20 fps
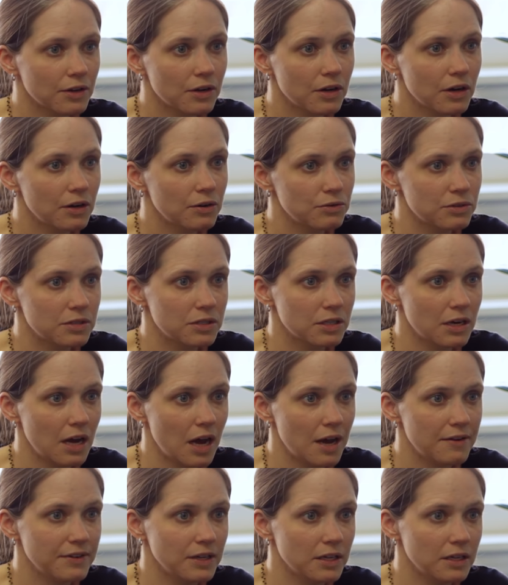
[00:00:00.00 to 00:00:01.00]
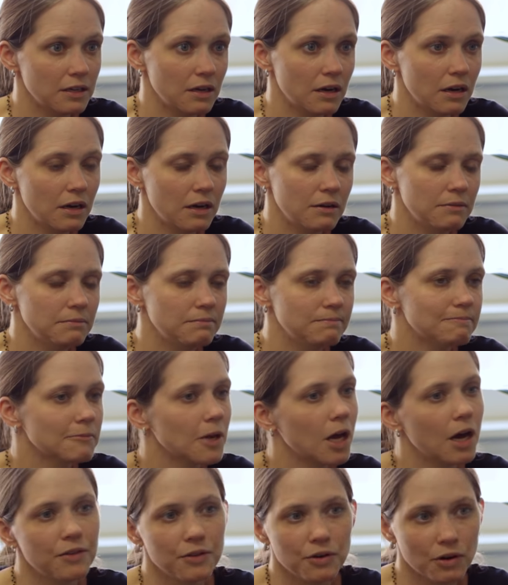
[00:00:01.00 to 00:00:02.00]
coast than having um,
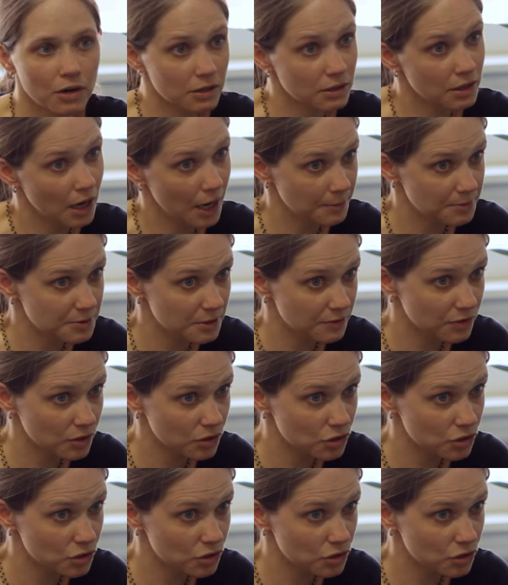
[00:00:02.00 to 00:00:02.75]
other types of